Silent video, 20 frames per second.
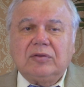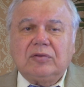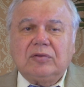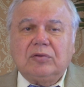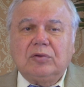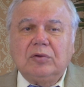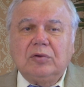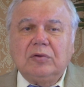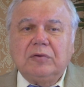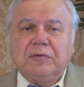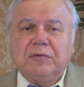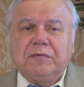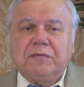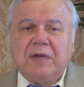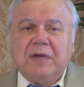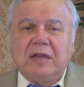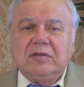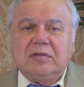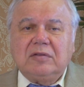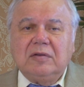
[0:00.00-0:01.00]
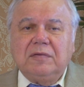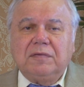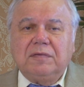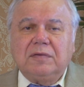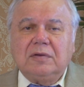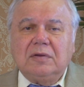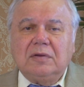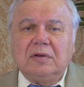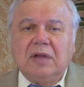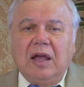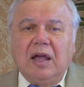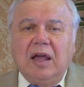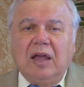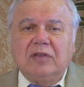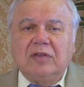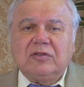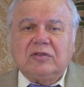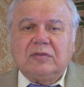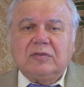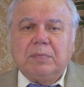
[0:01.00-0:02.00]
to fanciful
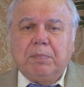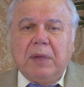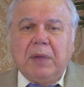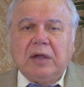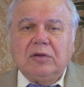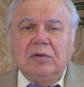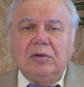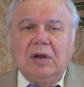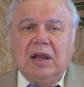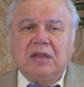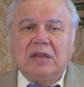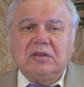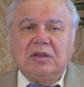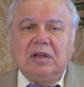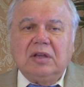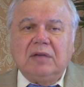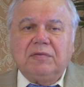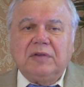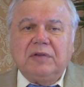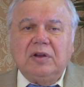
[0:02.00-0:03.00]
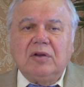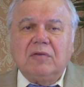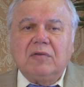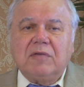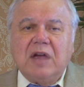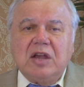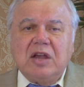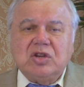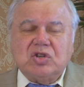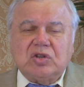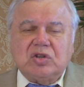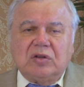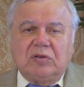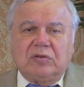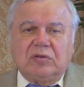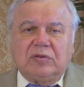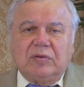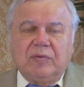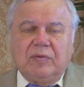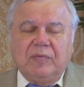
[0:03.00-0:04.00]
and speculative
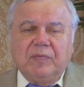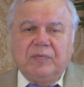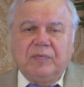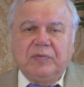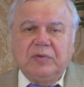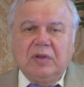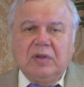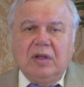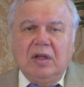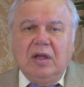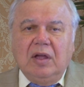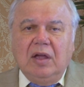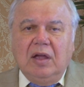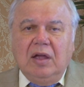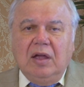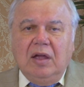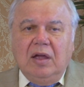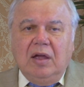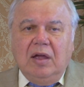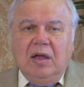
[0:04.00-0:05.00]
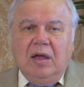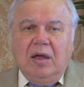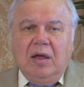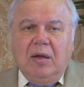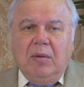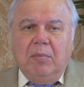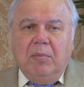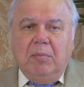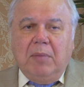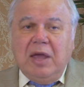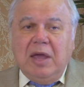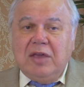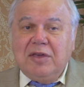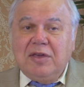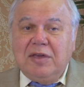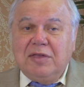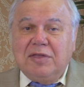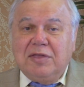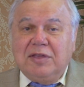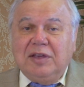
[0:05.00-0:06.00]
innovations.
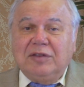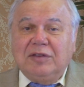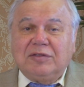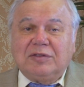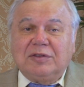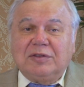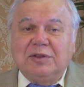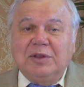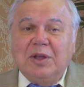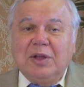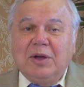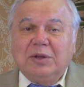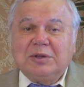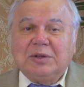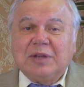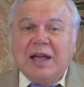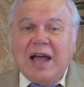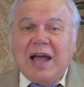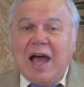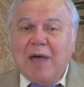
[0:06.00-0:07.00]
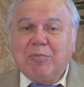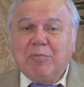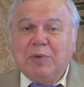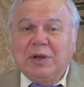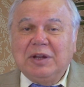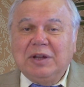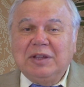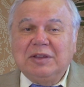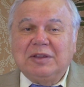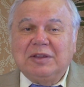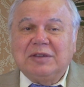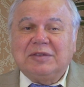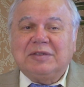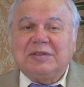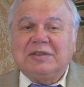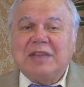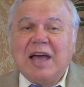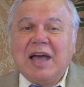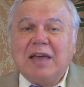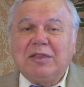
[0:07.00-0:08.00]
May this not happen in the
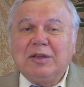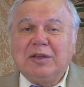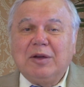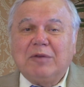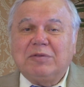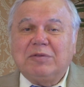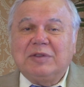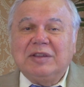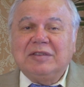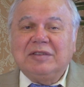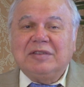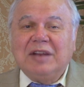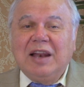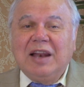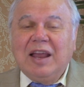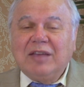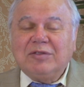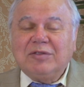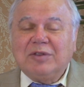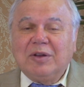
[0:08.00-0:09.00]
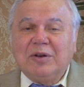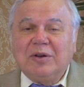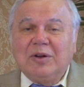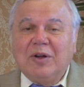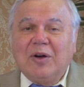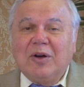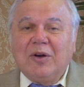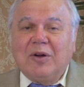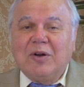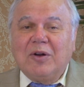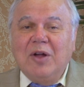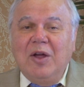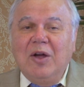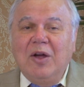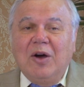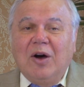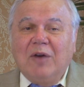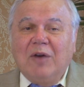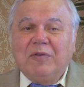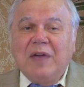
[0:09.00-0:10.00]
study of this lesson or
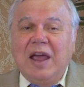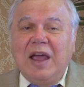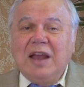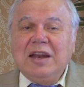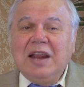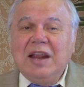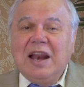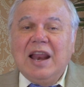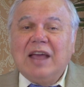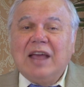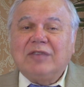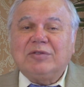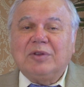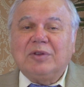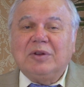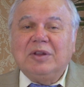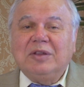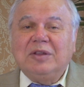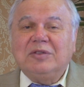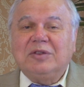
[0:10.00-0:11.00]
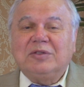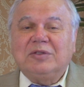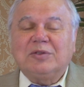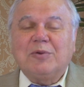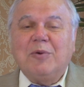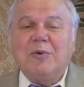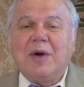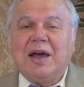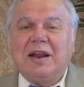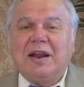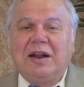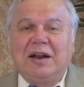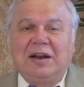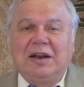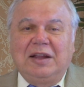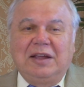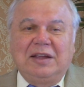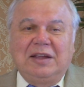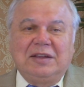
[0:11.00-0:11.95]
of any lesson in this quarterly.